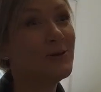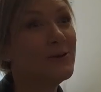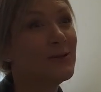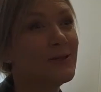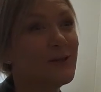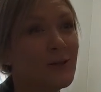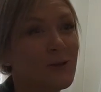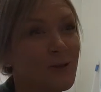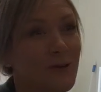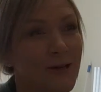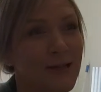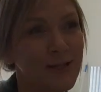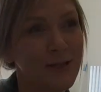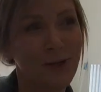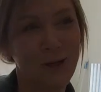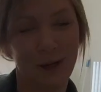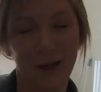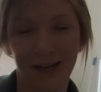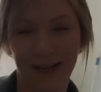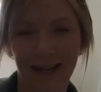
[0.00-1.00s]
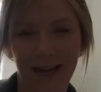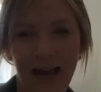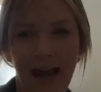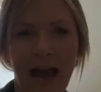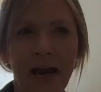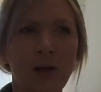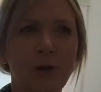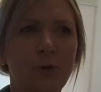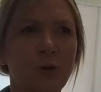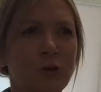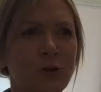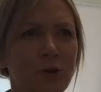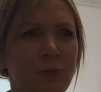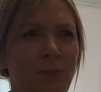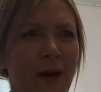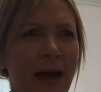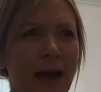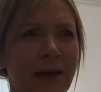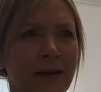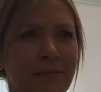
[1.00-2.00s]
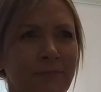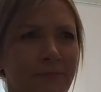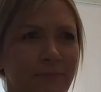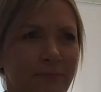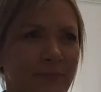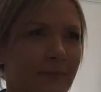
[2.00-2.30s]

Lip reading: it used to stress you and you're too bad at